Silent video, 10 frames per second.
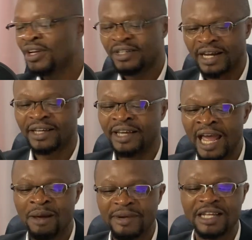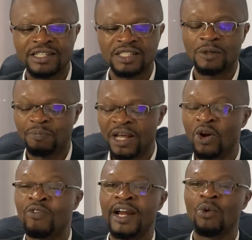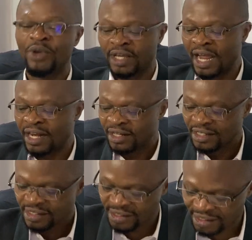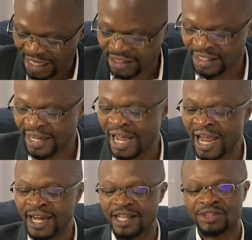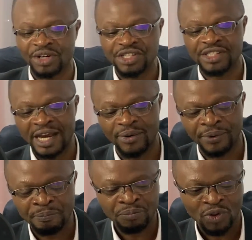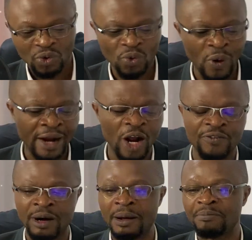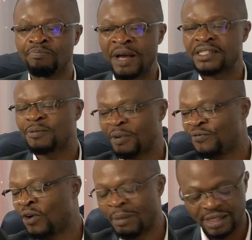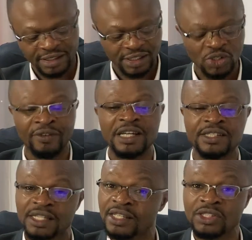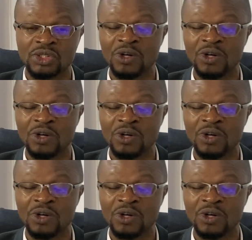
The game that Chelsea played over the weekend, Saturday, that ended 3-0. One of our best performances of the season so